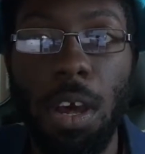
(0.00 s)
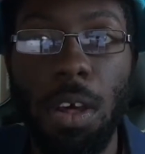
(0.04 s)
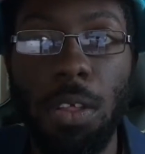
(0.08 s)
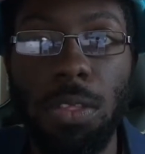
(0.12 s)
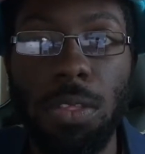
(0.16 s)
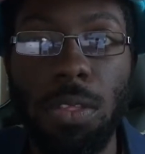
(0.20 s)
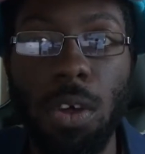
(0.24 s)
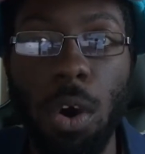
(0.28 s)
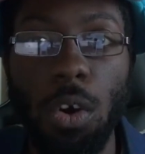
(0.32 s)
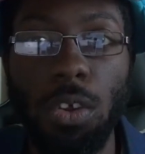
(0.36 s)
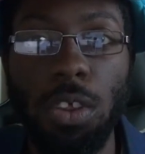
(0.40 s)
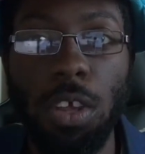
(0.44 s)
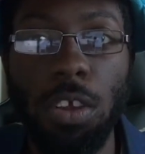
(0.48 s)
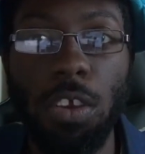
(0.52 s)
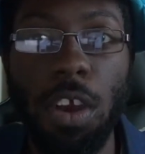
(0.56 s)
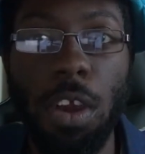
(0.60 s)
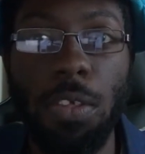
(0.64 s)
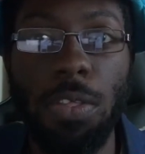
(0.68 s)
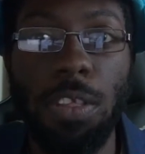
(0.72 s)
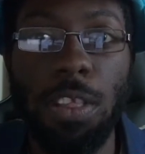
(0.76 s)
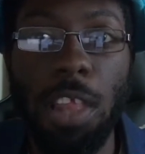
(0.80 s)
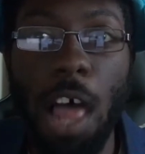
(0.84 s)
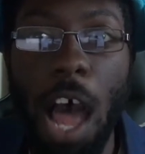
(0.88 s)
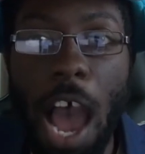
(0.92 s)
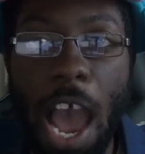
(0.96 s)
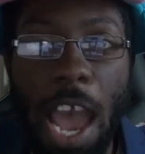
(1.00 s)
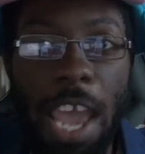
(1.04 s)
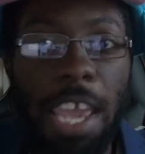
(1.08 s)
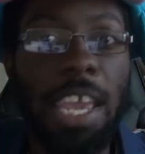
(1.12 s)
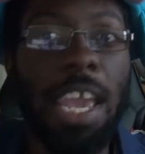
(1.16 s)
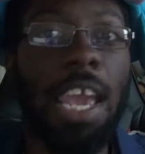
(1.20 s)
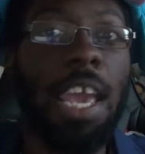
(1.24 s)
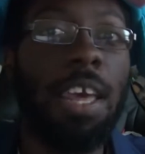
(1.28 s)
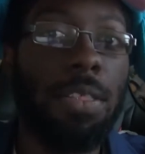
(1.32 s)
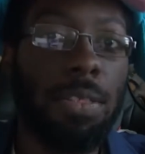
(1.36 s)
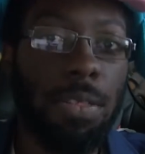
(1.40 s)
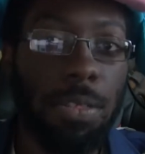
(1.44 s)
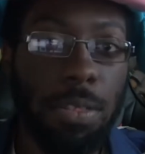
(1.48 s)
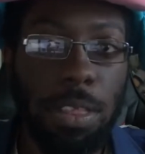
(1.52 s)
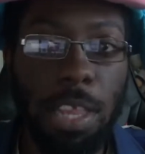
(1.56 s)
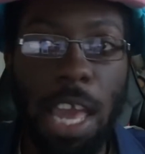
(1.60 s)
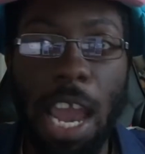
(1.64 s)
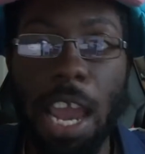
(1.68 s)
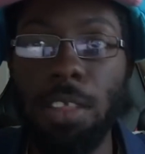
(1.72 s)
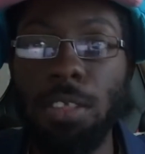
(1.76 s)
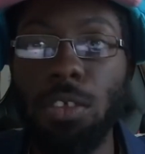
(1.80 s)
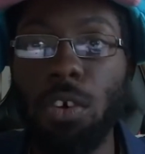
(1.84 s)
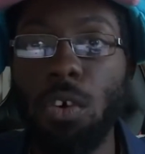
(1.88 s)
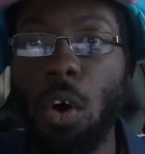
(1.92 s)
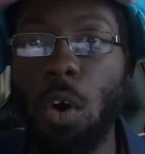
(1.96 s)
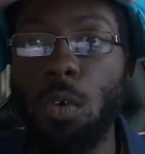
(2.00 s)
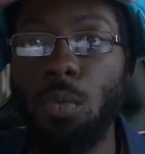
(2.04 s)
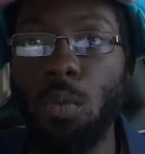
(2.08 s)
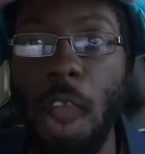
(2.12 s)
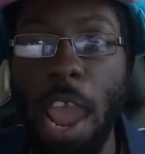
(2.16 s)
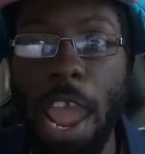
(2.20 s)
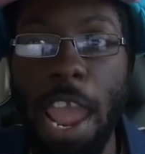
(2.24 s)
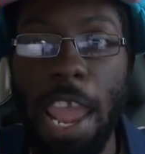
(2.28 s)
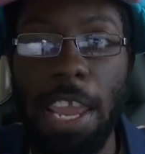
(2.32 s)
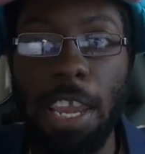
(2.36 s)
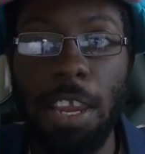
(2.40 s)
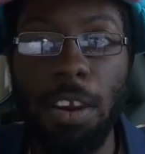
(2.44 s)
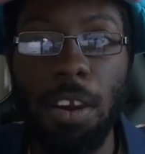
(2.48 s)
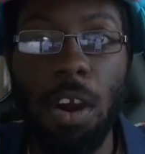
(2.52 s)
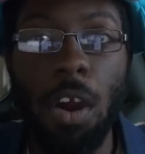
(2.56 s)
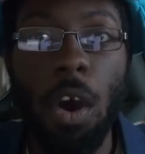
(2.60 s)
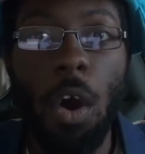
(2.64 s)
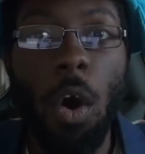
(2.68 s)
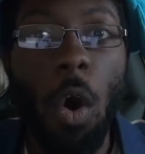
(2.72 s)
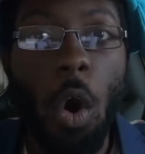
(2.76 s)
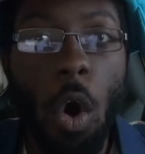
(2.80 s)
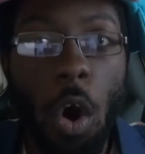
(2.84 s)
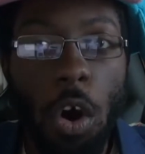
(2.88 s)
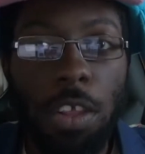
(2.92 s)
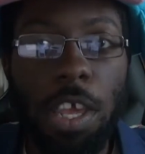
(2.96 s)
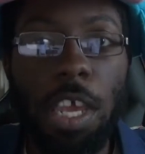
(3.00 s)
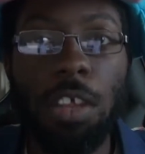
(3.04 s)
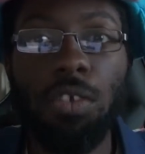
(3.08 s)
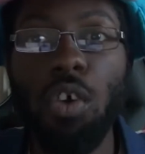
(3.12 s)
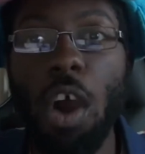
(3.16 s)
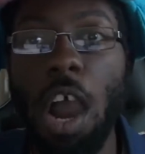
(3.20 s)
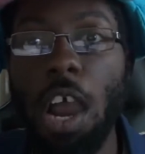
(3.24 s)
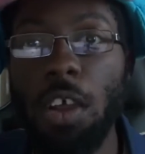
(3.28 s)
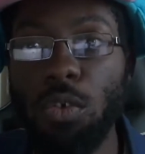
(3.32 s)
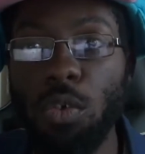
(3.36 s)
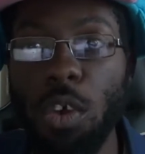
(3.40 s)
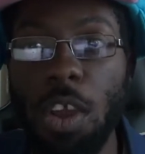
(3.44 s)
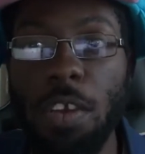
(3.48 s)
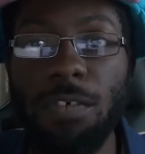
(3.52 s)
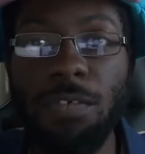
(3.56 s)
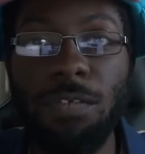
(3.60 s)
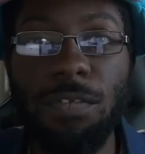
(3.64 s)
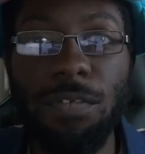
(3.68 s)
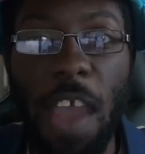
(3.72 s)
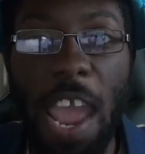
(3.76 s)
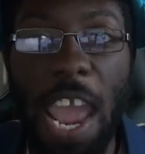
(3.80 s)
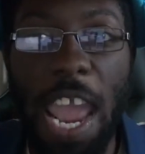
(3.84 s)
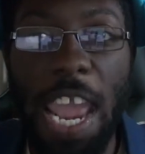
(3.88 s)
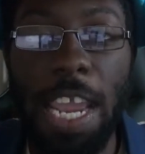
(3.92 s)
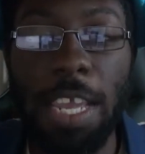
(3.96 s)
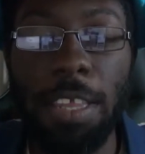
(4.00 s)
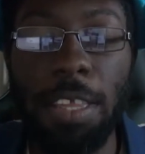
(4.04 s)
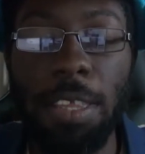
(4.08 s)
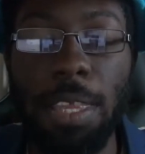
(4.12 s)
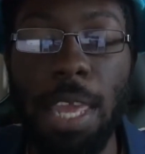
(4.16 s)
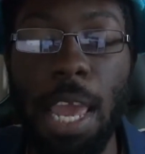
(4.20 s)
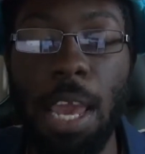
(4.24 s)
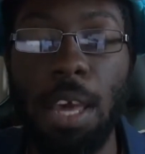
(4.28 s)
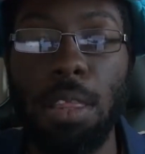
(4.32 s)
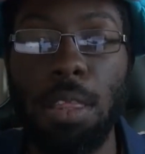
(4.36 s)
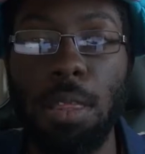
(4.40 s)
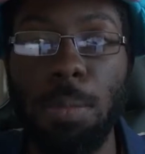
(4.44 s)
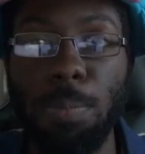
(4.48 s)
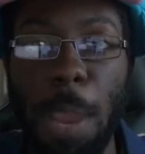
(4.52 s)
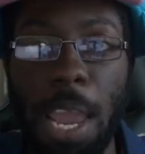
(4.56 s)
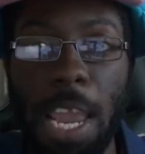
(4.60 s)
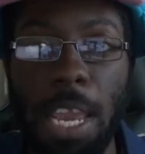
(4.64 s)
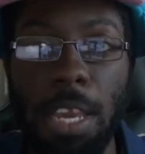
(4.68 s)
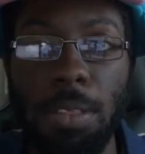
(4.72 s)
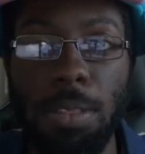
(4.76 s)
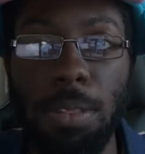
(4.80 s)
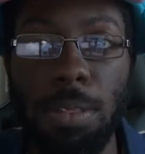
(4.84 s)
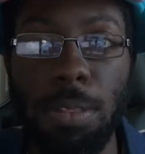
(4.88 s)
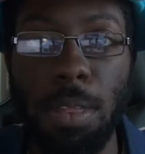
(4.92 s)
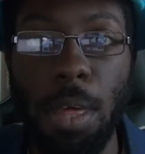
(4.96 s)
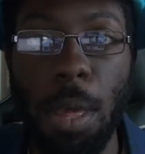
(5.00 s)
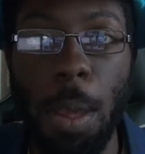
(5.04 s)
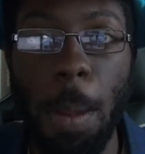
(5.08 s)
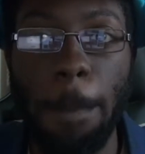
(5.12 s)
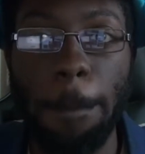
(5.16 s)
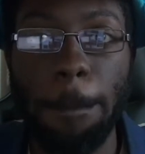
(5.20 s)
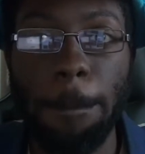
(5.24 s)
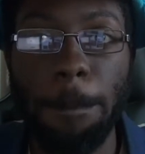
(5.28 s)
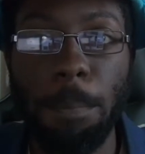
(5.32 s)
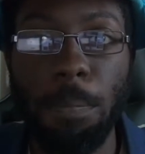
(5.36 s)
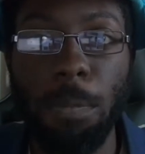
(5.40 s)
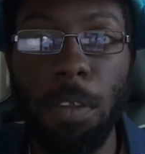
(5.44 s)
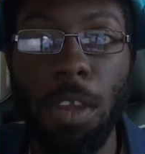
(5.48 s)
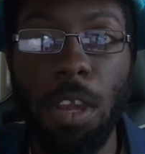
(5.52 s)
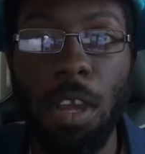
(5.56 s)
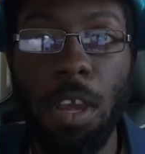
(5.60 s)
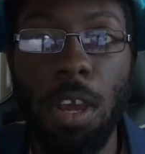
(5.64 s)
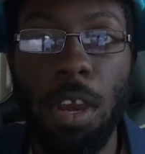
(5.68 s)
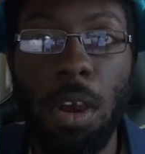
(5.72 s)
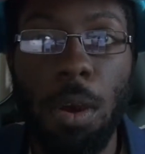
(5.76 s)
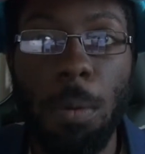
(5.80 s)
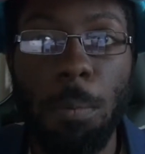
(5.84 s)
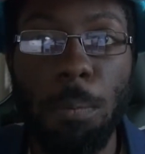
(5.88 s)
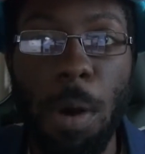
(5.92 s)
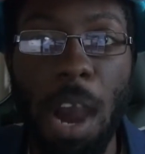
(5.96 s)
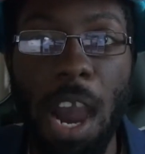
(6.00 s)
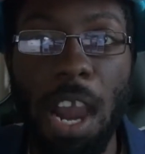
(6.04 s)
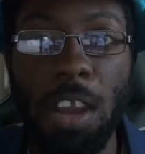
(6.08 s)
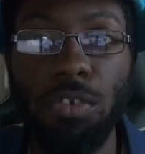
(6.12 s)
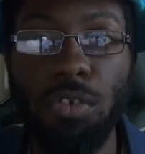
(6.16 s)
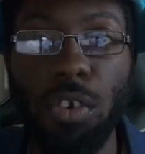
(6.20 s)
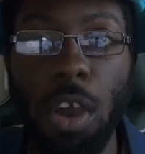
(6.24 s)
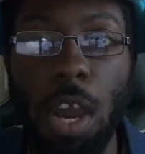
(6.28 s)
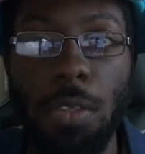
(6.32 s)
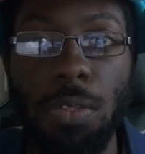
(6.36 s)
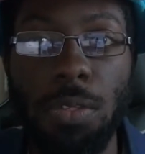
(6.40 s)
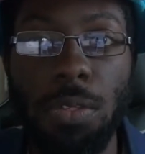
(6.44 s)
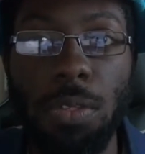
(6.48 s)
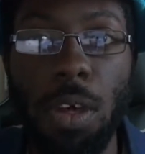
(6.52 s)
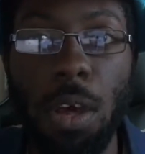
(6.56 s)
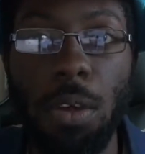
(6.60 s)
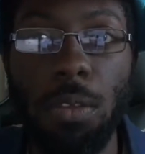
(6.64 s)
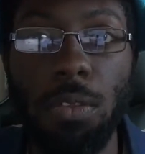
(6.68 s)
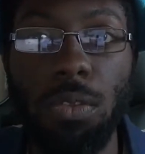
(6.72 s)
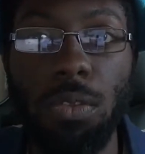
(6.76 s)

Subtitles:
So they just lie and slander away, or they try to invade their space by just